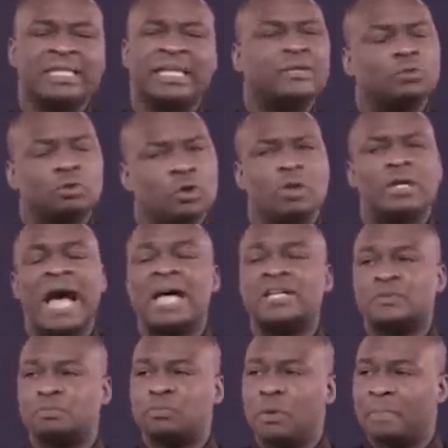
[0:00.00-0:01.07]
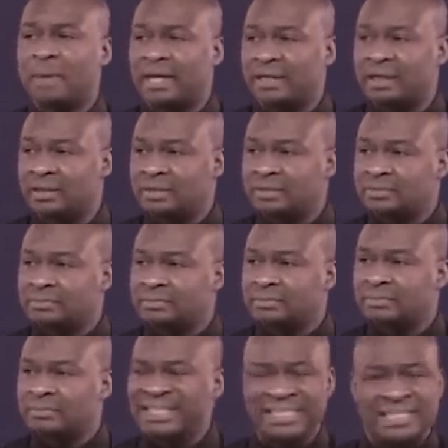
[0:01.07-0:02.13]
they do not ask properly.
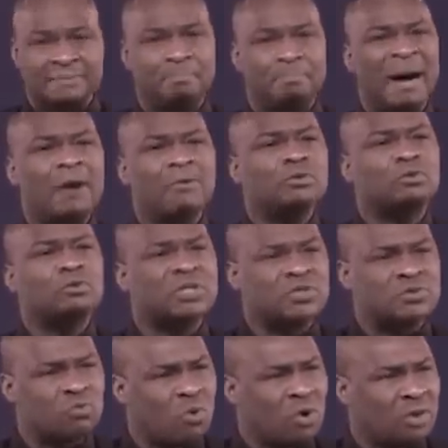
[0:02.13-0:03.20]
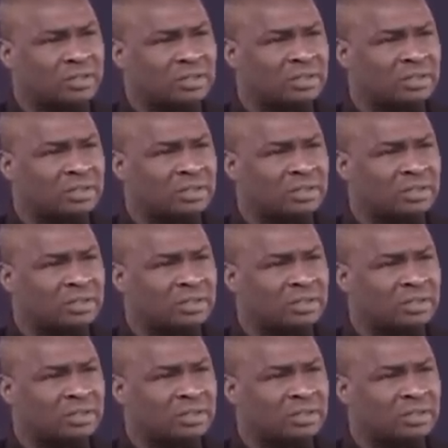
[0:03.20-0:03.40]
He is bound to His word.